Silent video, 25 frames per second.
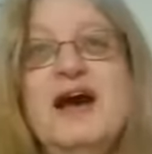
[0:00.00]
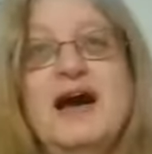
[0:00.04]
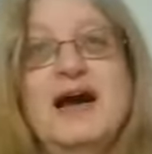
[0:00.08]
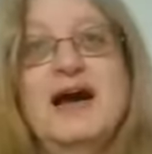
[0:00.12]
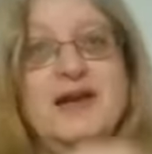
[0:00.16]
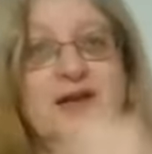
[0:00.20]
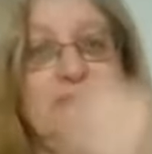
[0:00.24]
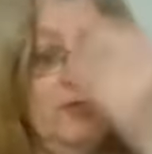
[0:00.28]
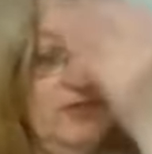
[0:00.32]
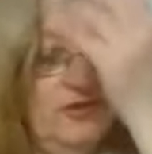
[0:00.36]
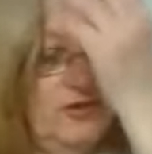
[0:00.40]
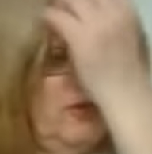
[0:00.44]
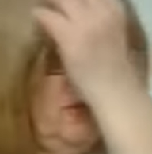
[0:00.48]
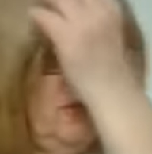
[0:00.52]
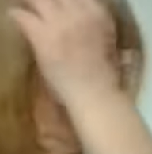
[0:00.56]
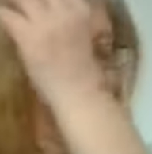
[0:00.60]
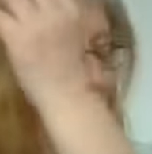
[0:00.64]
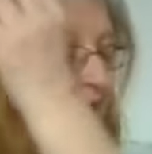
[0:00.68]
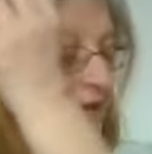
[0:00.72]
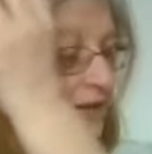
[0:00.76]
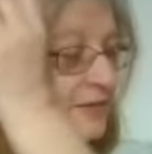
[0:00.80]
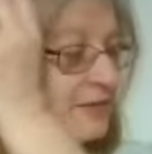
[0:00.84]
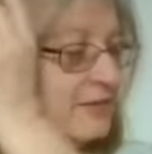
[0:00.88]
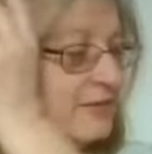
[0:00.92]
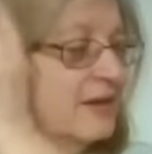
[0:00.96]
I can do
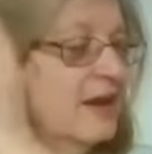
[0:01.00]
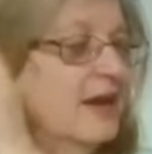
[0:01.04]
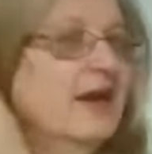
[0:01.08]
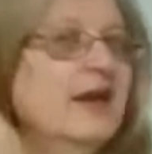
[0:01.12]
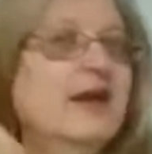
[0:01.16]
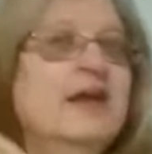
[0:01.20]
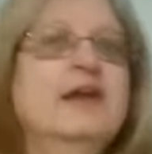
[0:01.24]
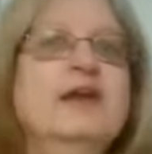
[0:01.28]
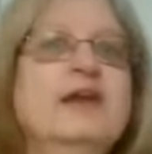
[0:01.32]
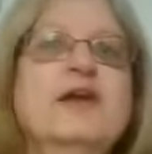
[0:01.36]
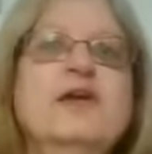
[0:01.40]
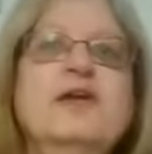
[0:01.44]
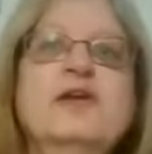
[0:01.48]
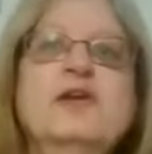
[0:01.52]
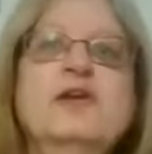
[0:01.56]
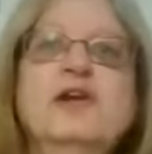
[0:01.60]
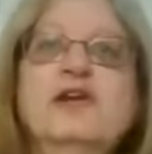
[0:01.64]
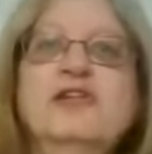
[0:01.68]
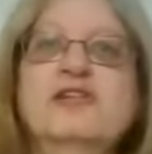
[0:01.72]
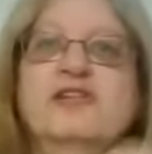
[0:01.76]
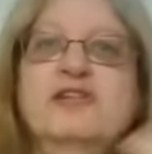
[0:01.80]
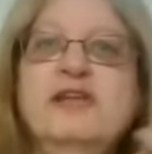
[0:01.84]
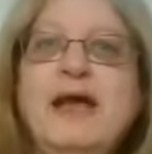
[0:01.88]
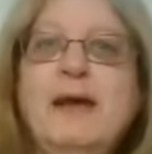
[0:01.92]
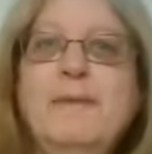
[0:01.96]
this. You know,
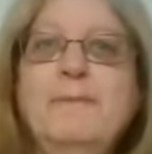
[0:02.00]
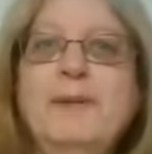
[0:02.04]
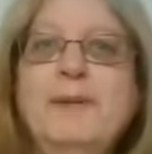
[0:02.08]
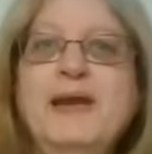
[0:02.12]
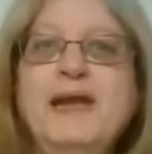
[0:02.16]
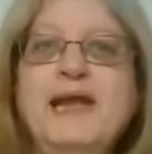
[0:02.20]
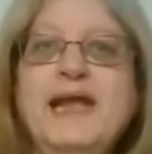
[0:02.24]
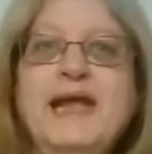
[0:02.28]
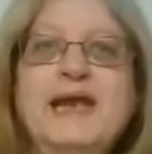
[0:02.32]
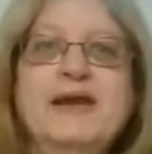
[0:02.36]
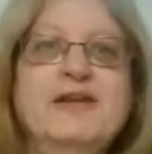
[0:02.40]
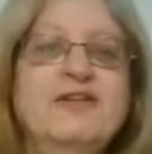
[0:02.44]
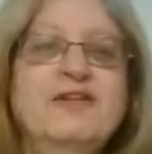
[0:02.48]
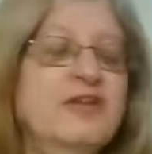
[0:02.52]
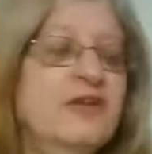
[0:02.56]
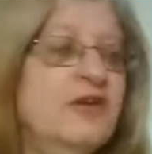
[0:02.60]
you're stepping in.